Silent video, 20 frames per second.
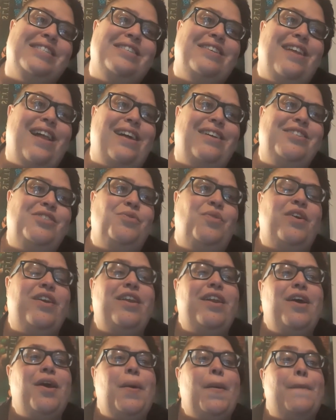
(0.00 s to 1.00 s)
in the next
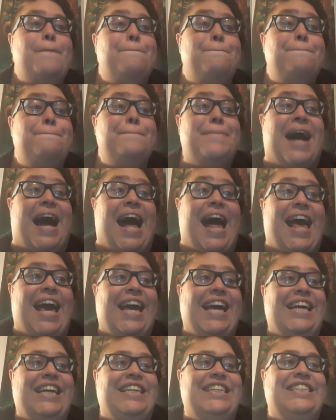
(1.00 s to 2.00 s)
one.
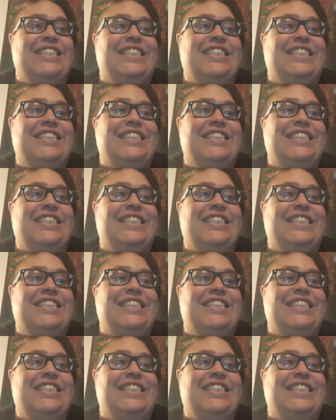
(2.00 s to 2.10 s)
Bye!